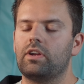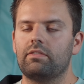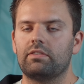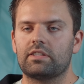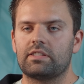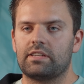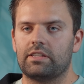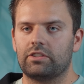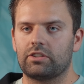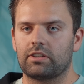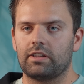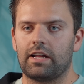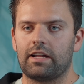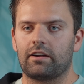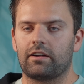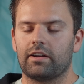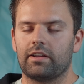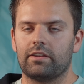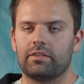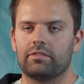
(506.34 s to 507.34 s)
you have to send your
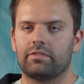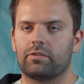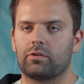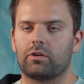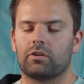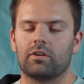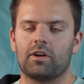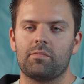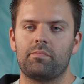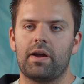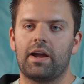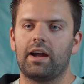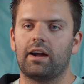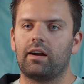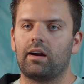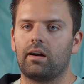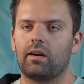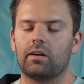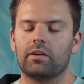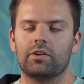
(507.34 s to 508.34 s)
glider in for a
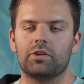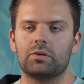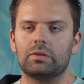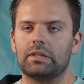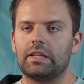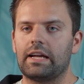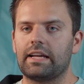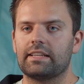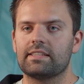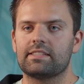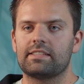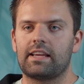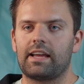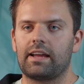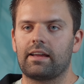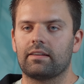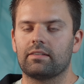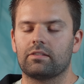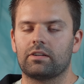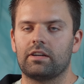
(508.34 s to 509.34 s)
repair or a new line
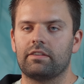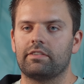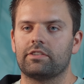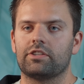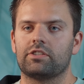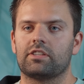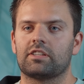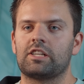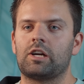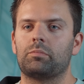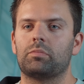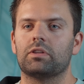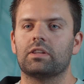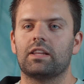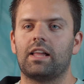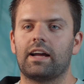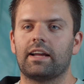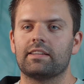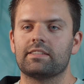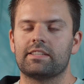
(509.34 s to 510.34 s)
set, or even just a couple
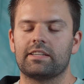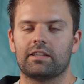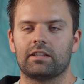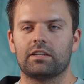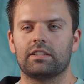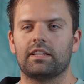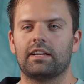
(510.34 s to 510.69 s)
lines here and